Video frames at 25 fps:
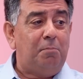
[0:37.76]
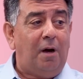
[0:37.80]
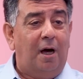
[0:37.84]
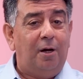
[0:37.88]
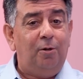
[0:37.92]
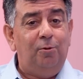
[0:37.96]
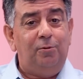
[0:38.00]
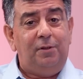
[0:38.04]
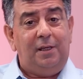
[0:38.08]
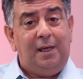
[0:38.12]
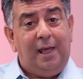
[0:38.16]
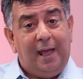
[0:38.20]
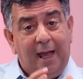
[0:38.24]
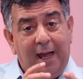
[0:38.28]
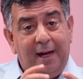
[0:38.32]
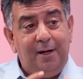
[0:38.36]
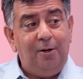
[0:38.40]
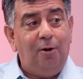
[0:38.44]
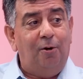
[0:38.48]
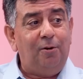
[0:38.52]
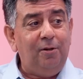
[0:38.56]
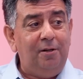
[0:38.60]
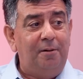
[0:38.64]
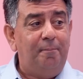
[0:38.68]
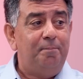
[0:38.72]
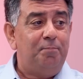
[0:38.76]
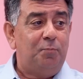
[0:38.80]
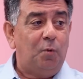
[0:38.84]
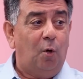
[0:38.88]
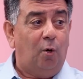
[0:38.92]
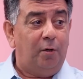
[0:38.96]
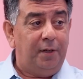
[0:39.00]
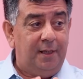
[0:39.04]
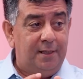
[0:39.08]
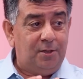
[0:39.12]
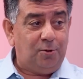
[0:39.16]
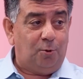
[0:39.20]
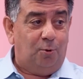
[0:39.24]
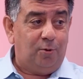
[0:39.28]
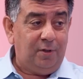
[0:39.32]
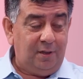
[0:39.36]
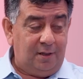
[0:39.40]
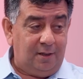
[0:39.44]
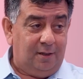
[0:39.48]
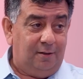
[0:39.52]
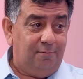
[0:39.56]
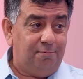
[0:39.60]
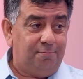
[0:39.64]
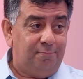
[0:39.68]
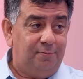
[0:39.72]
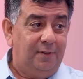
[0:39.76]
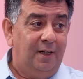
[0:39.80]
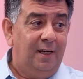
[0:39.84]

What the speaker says: Maruti head on its own turf.